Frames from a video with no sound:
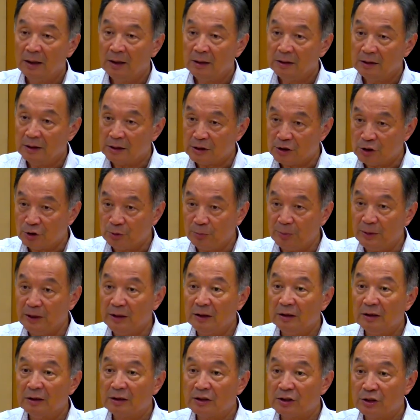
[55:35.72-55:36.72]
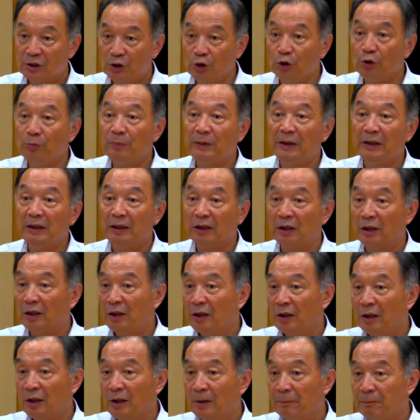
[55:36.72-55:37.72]
there should be still be a
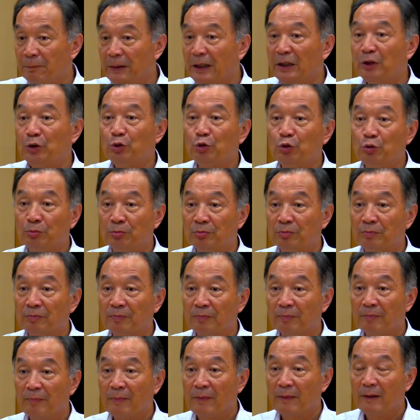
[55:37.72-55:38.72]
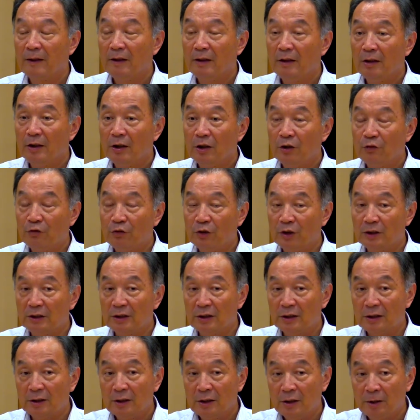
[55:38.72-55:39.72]
big room for
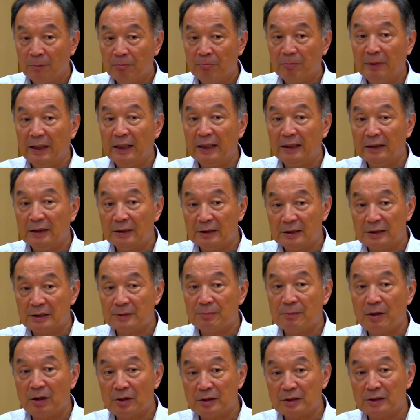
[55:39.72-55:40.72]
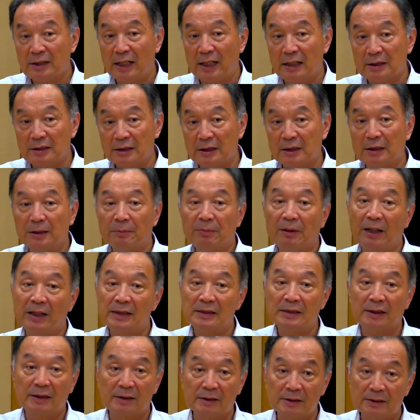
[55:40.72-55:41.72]
the mid and small size
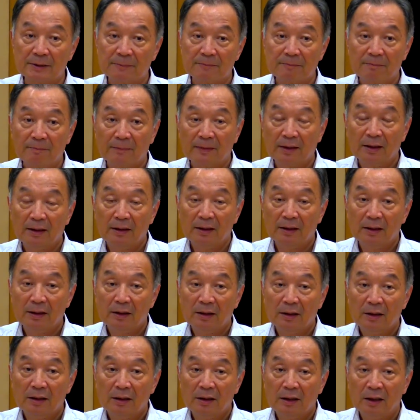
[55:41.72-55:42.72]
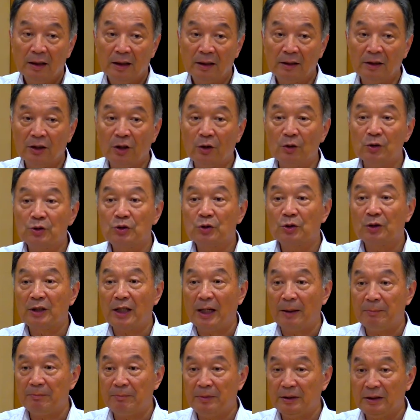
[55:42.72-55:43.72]
enterprises, and also
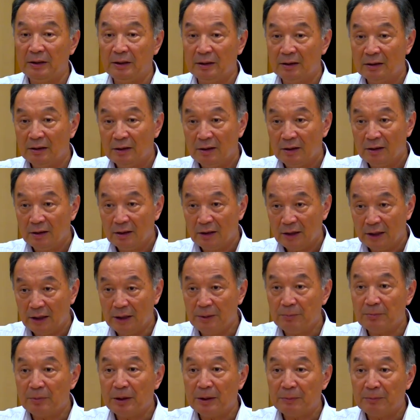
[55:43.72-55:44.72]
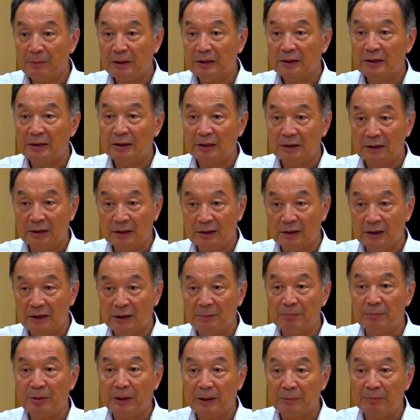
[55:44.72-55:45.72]
can be implement
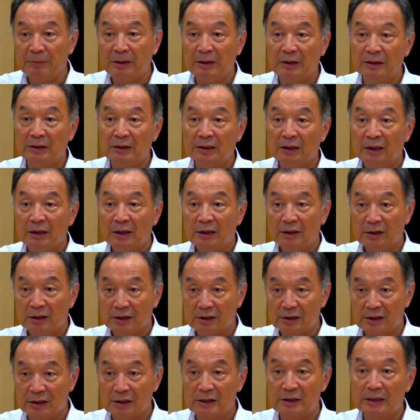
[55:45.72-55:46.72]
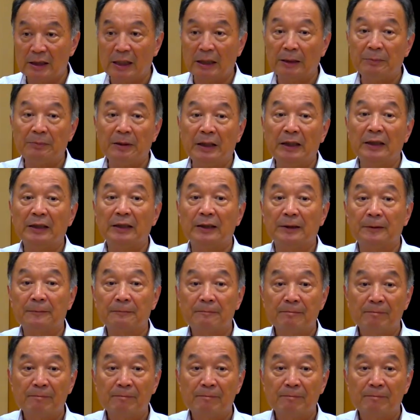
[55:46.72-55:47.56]
the sustainability,